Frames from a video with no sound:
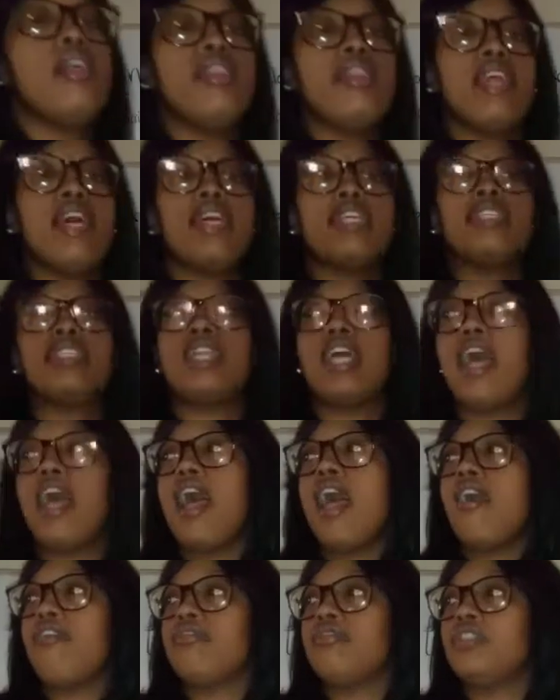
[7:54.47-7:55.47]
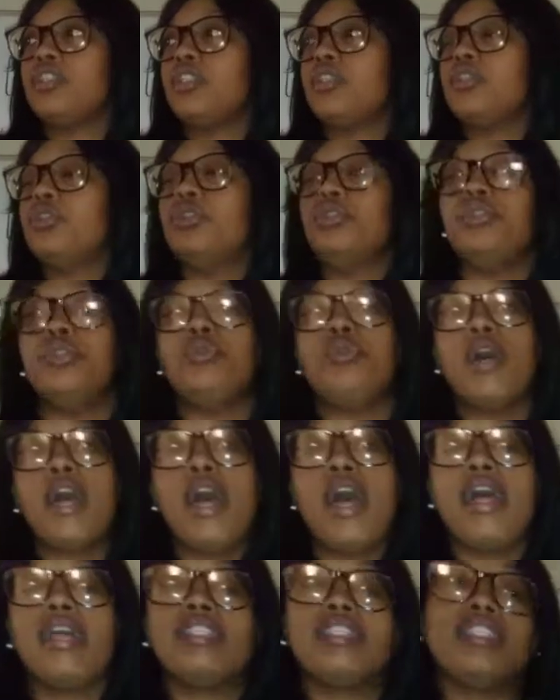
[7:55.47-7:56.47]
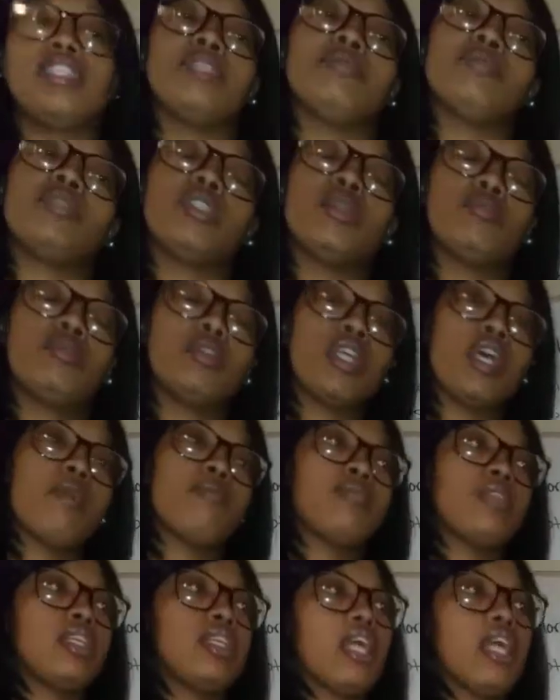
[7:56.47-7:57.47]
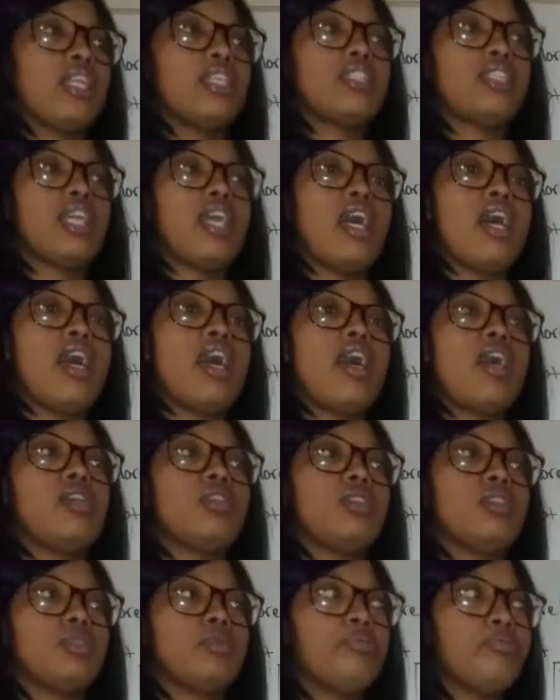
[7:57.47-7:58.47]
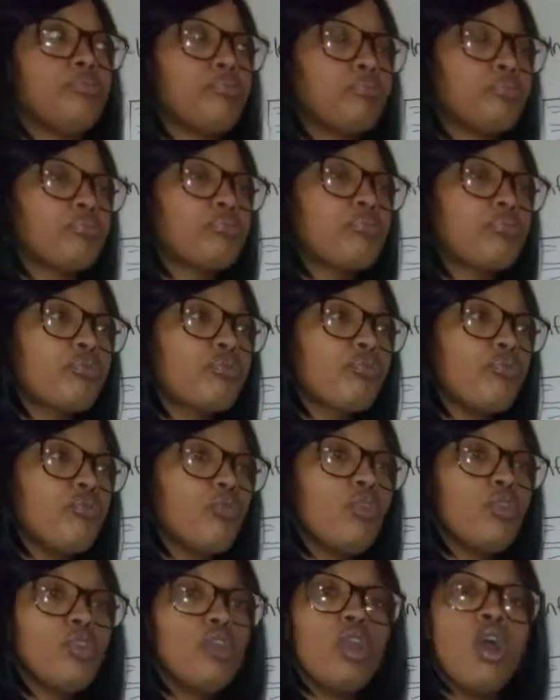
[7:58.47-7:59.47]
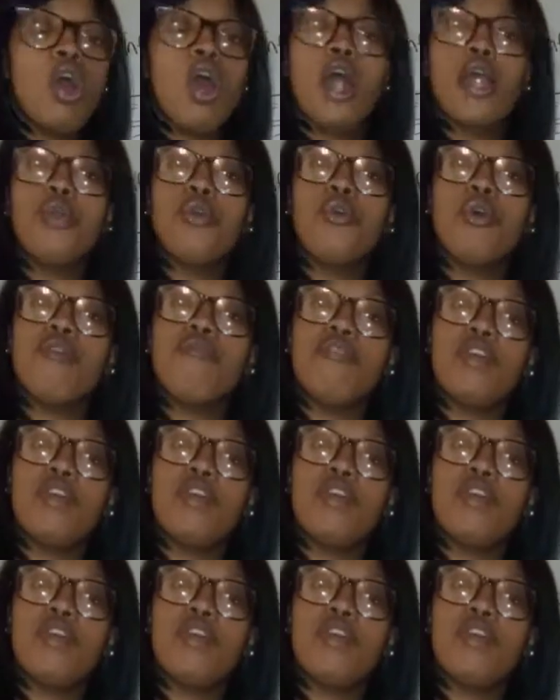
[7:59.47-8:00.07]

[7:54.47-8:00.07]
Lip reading: That's after you ask them. Sometimes I like to ask, are you a